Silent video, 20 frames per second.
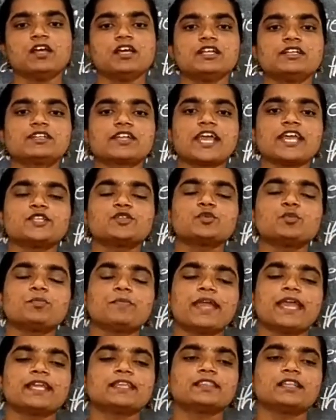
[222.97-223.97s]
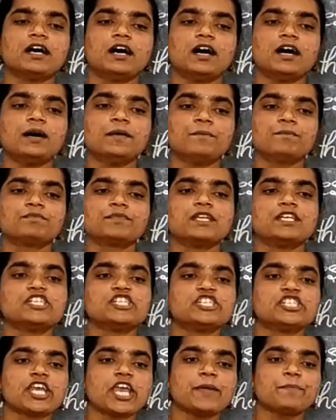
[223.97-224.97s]
Try to make the
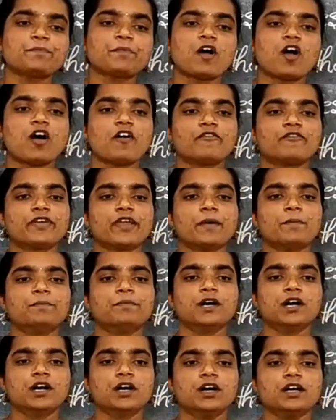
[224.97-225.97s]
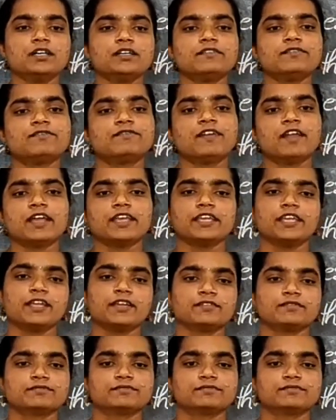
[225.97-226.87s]
shape of a bird flying.